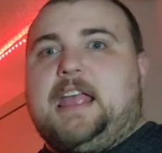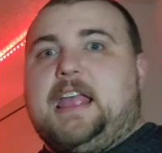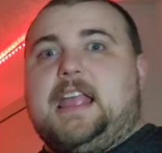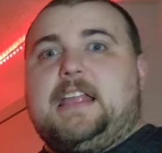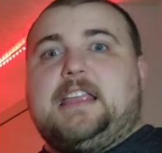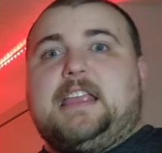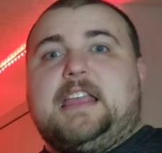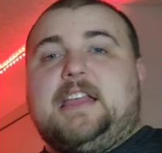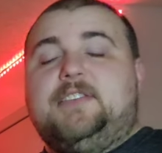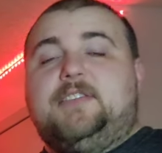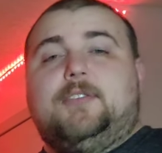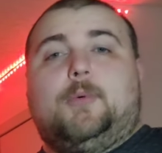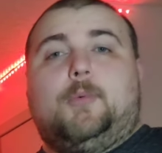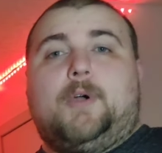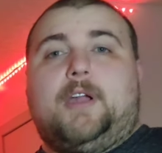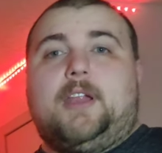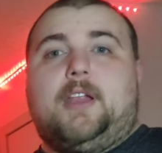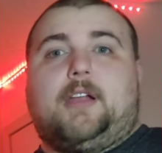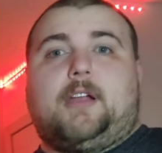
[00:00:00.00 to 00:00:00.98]
it is a
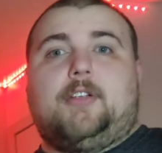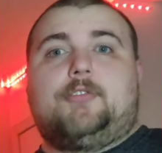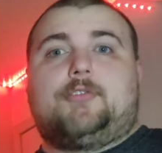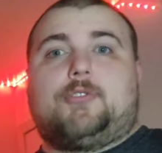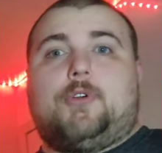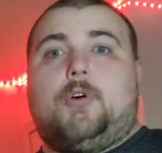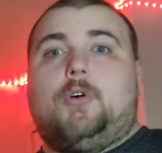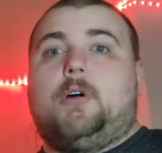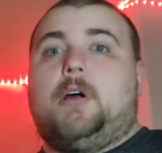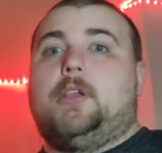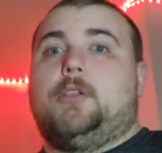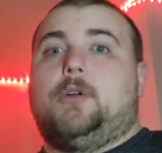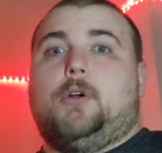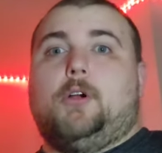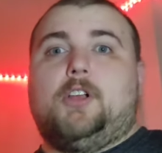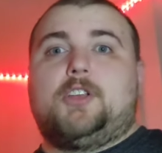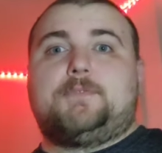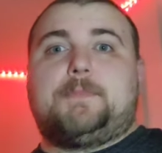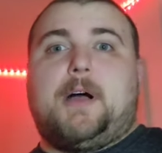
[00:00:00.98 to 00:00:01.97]
way to control a
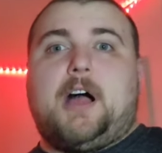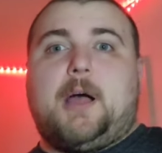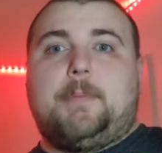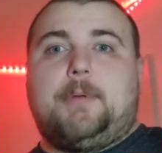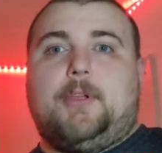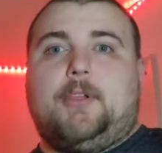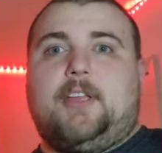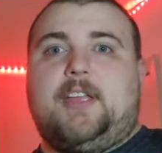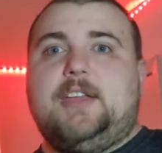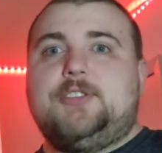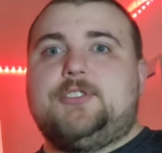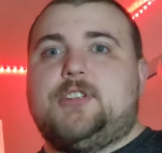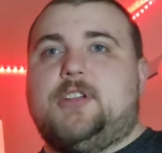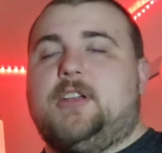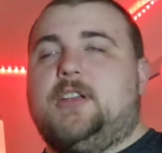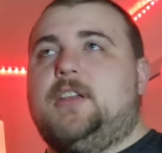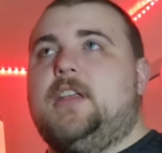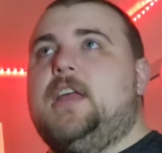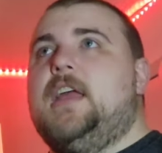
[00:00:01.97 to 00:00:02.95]
large
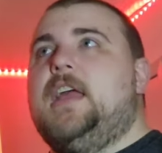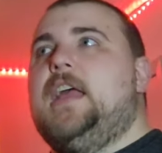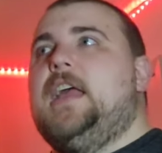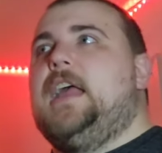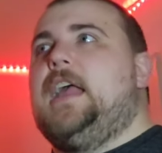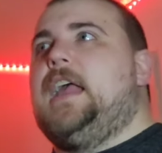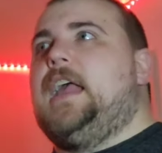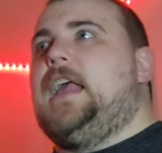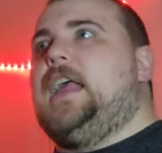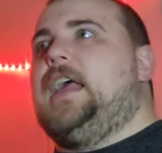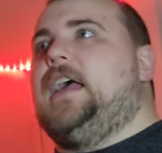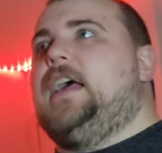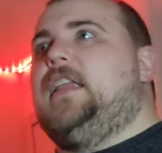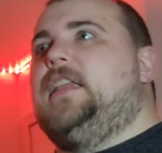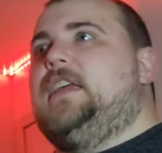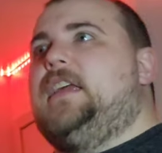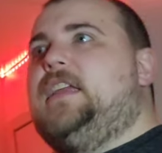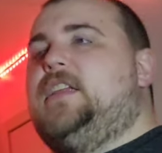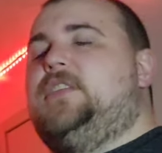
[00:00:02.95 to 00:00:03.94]
population
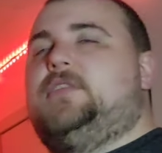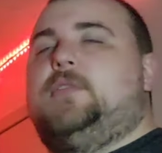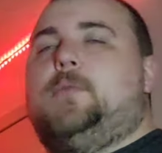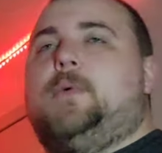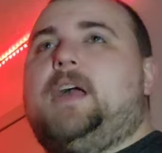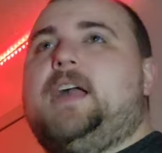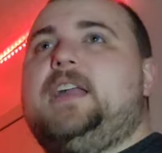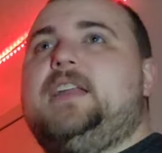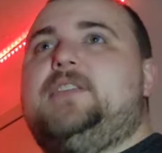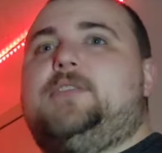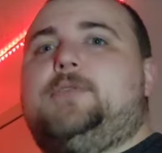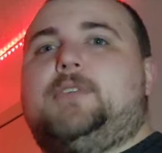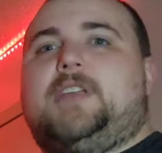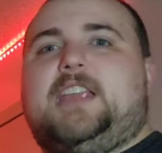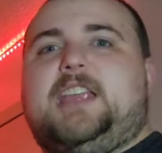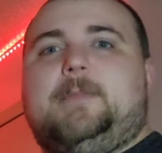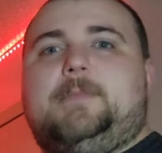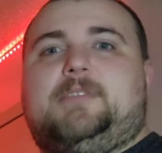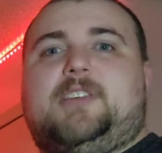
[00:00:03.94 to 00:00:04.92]
and it is a way to
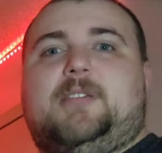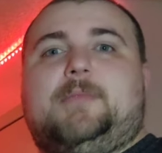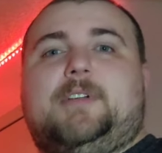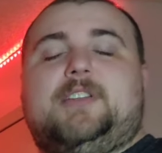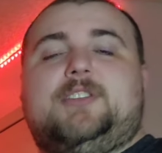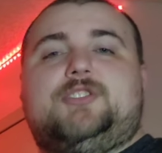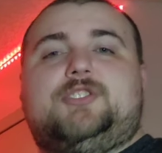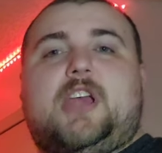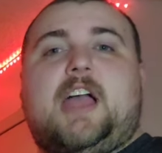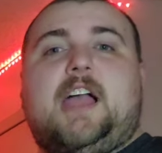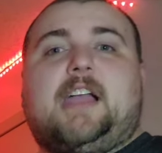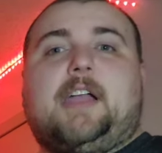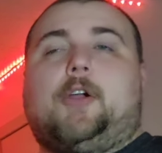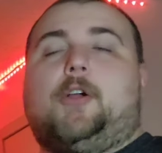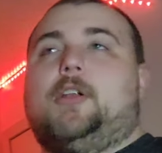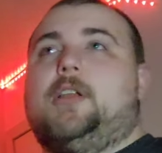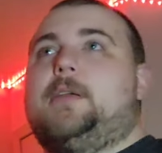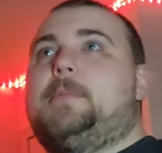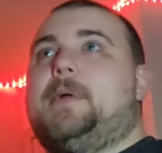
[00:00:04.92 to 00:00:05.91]
keep them in check
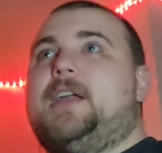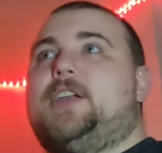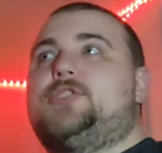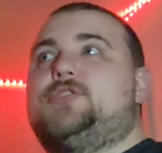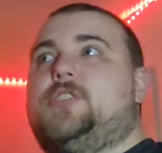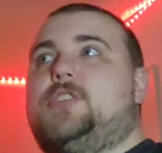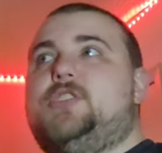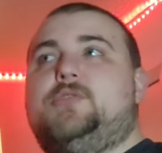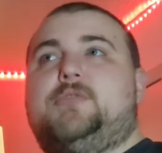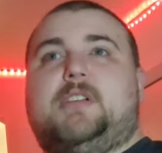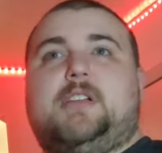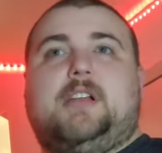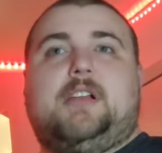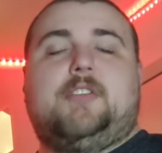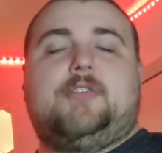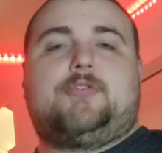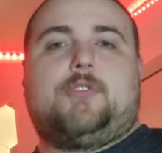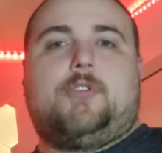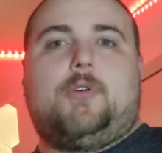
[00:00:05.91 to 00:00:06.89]
or to make sure you can
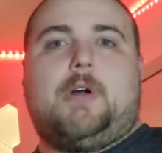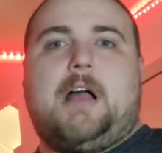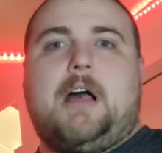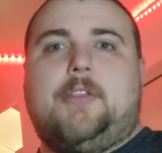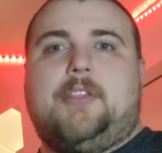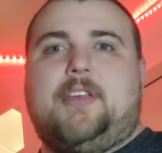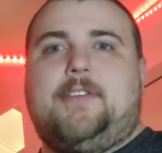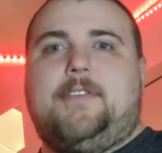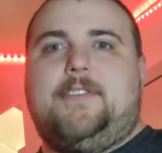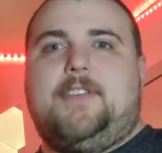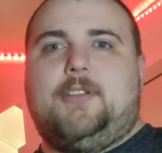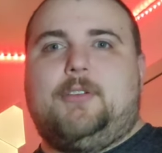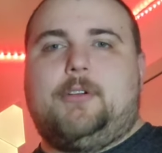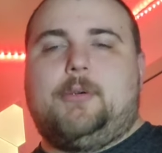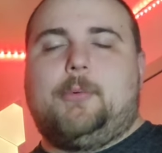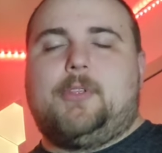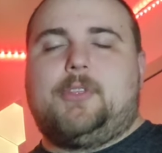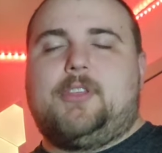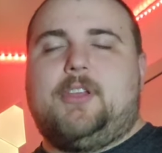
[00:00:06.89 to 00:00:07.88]
control how they feel
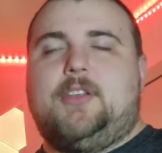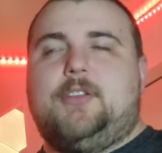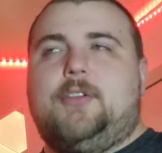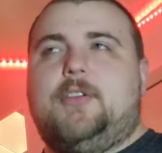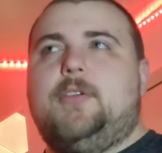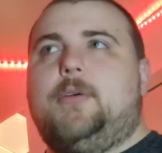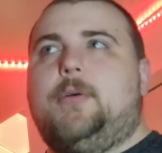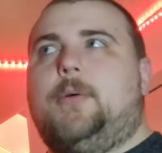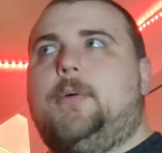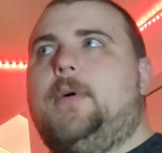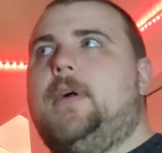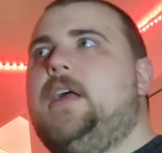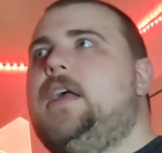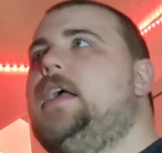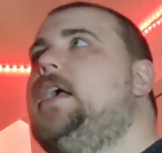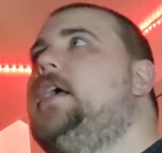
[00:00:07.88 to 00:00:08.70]
or what they do.